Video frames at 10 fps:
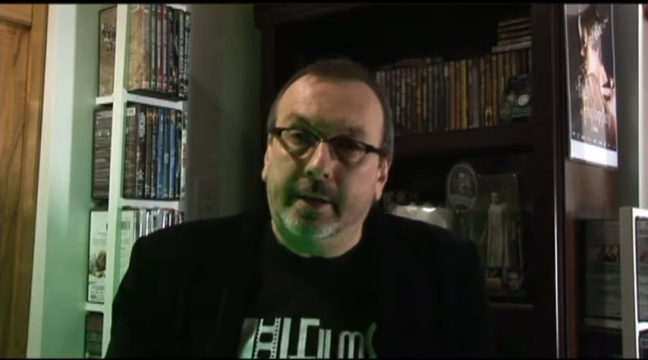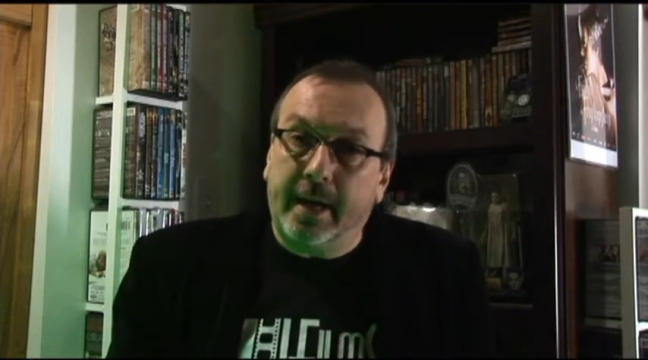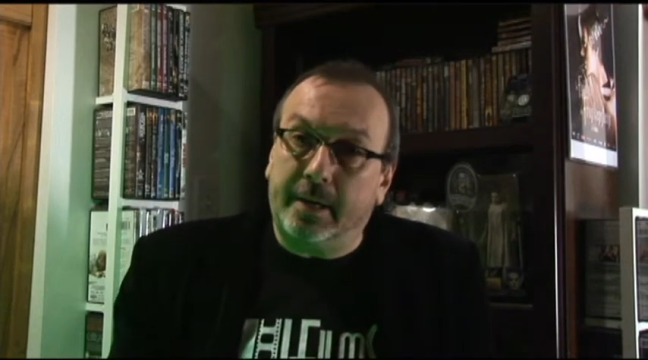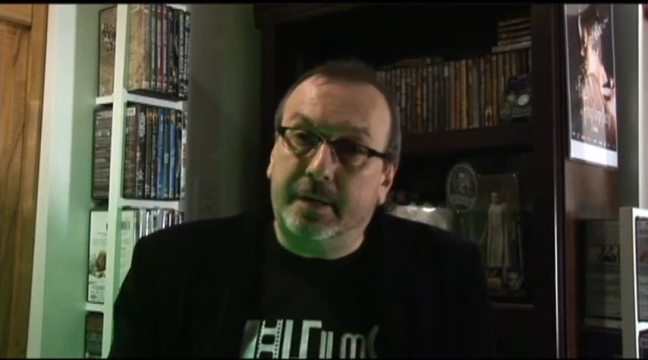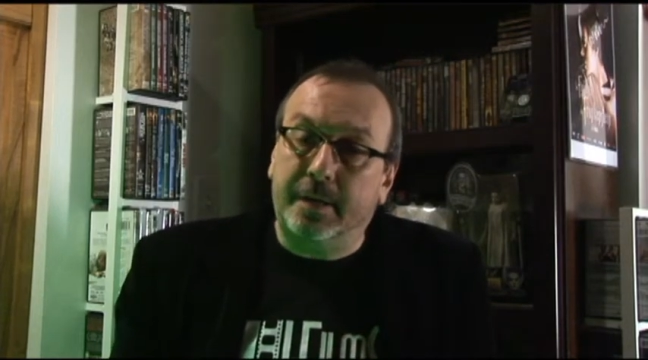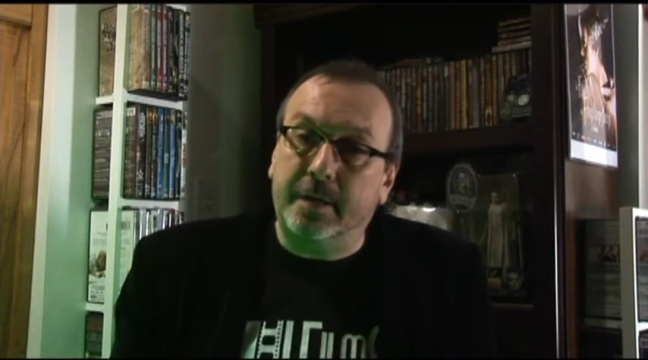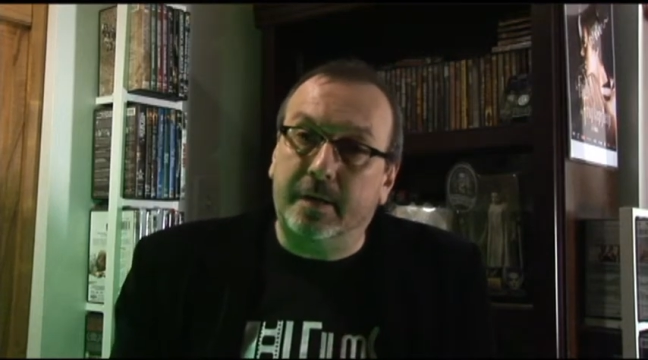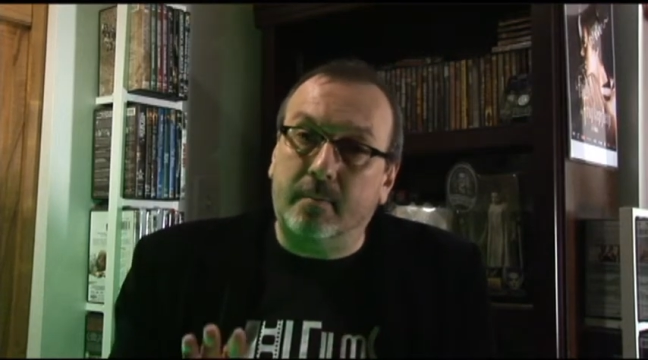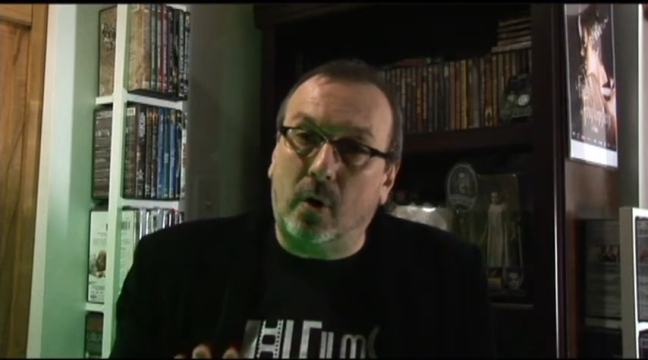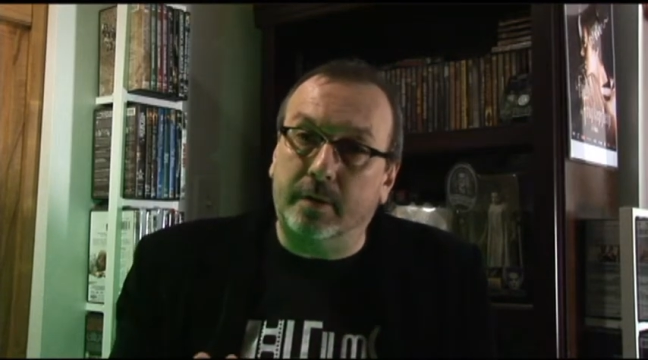Yes,
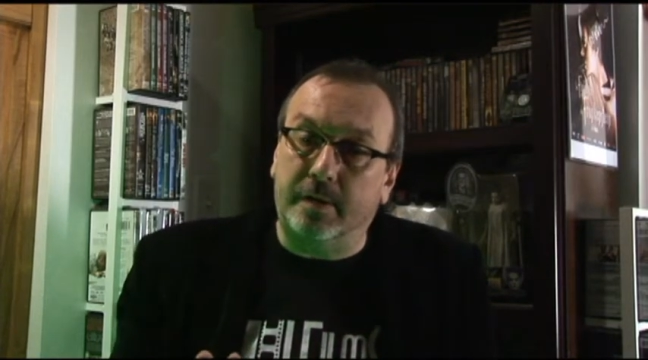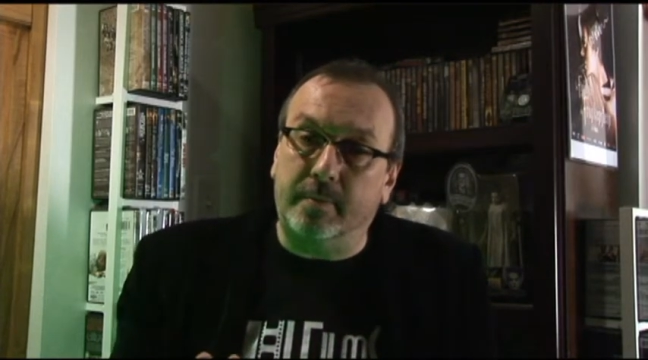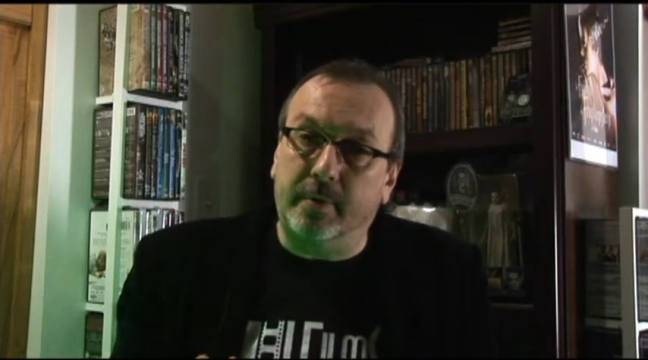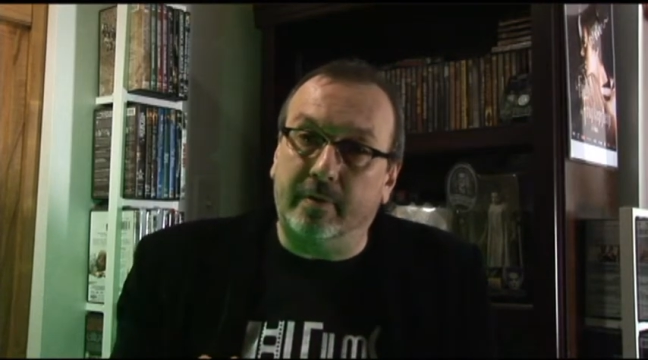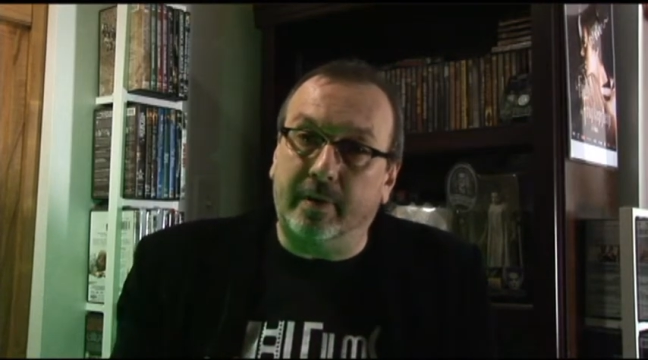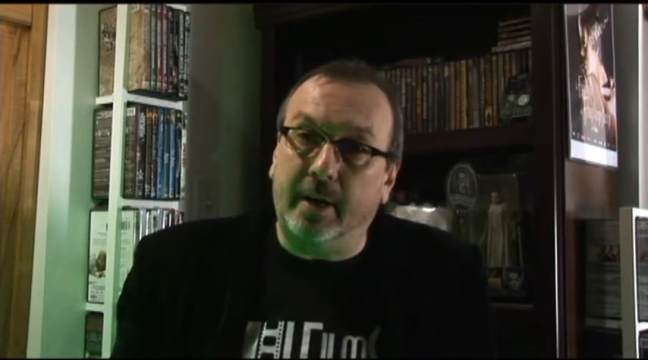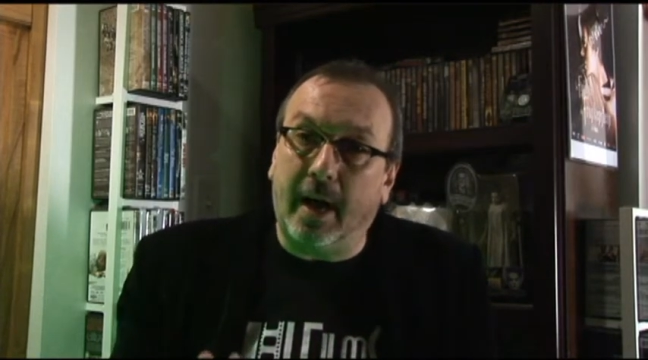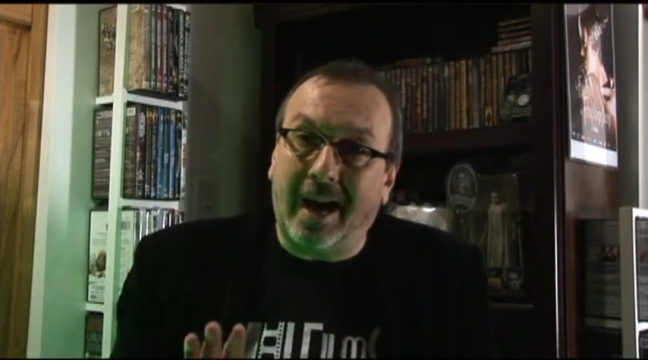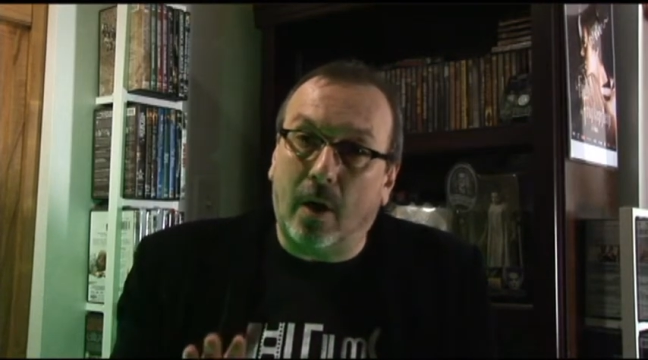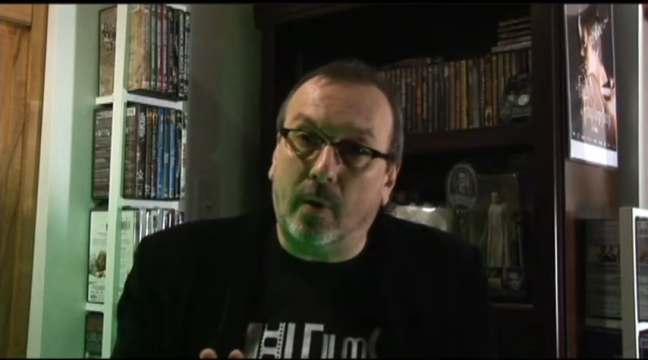it's a monster movie.
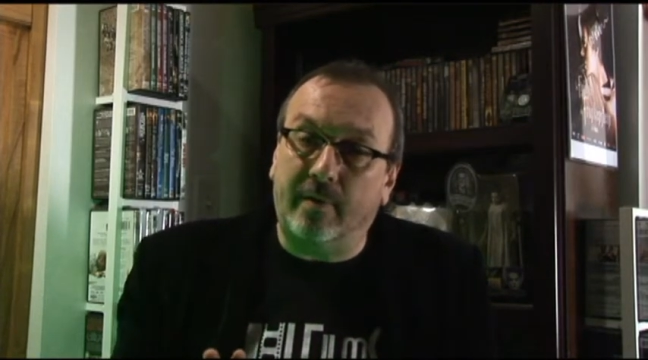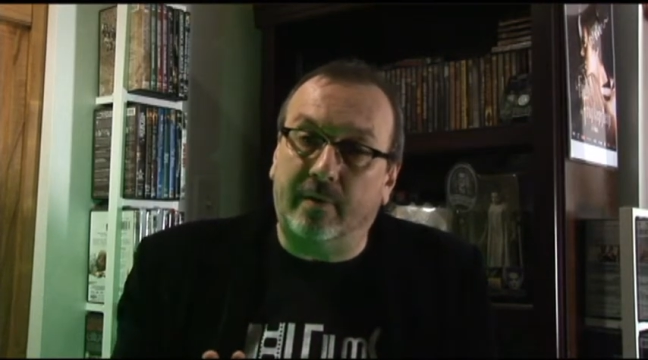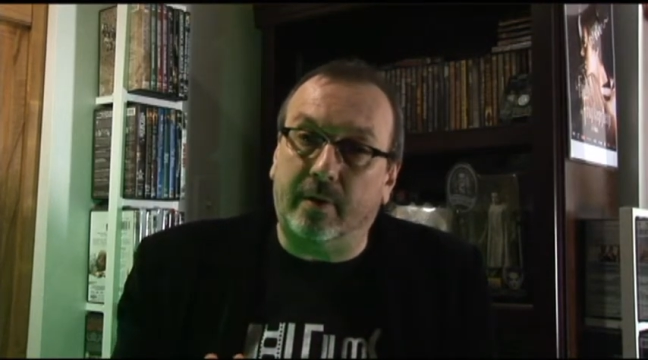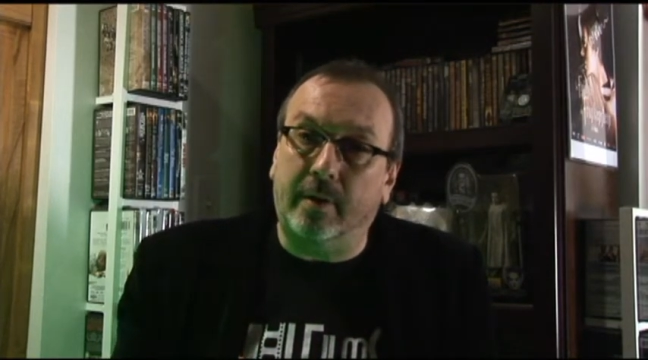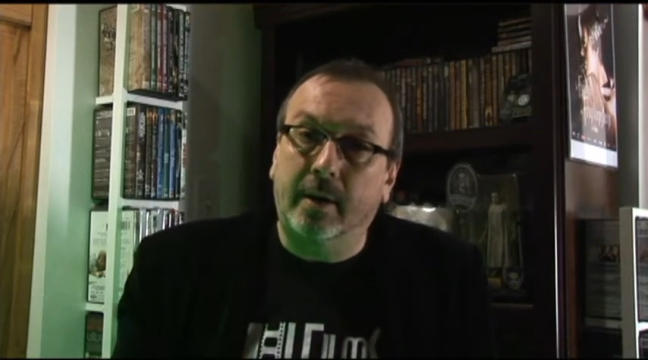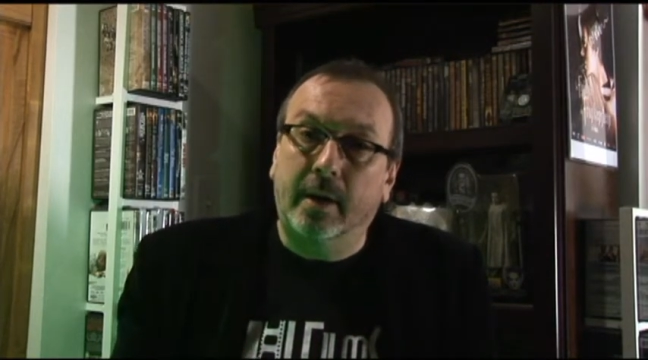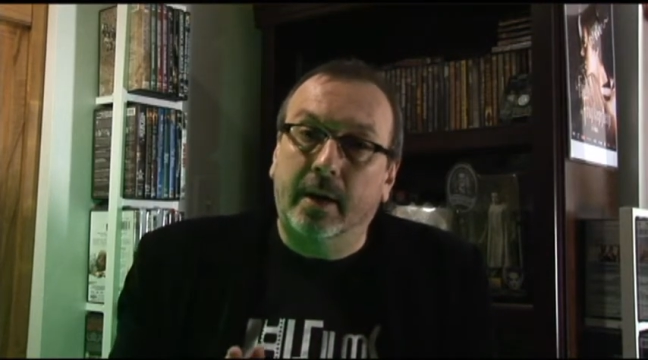However,